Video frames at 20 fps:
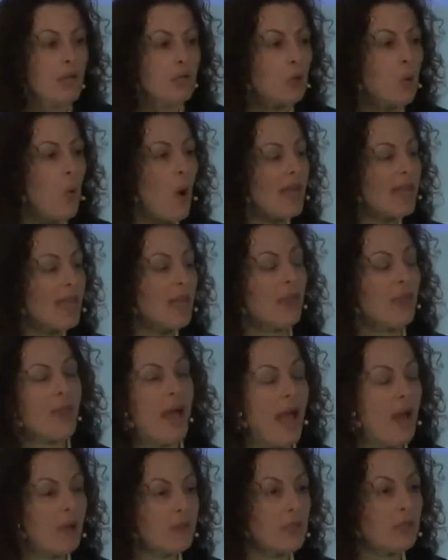
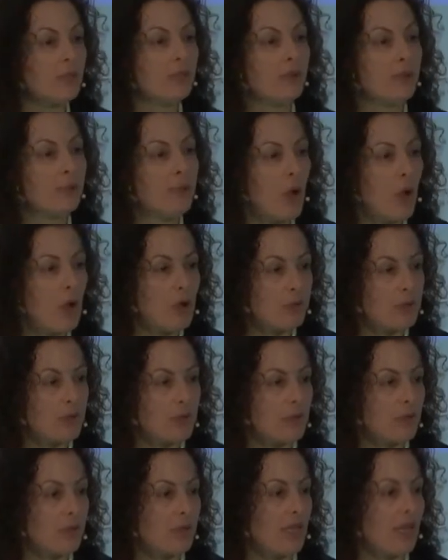20,000
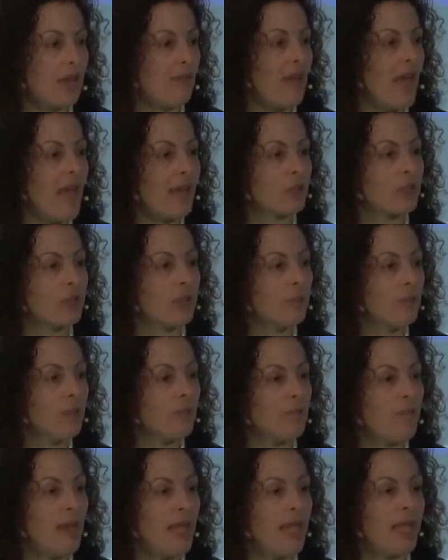proposals that have actually
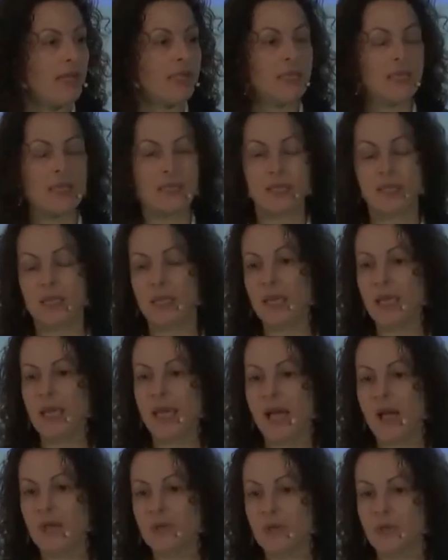been made to the city
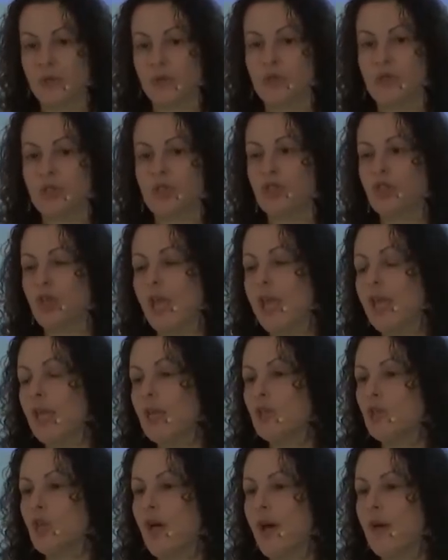council to
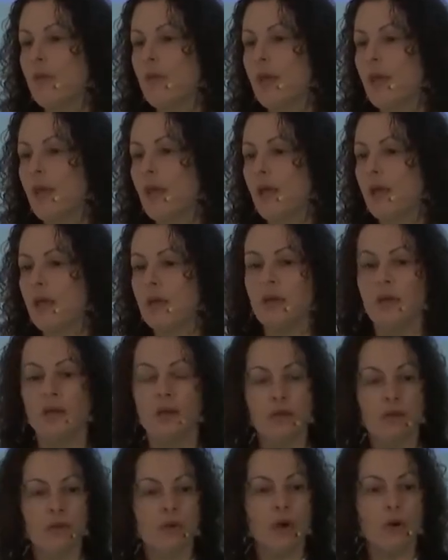change how they,
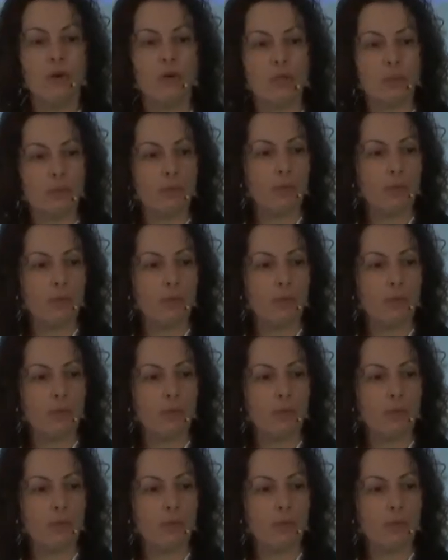you know, to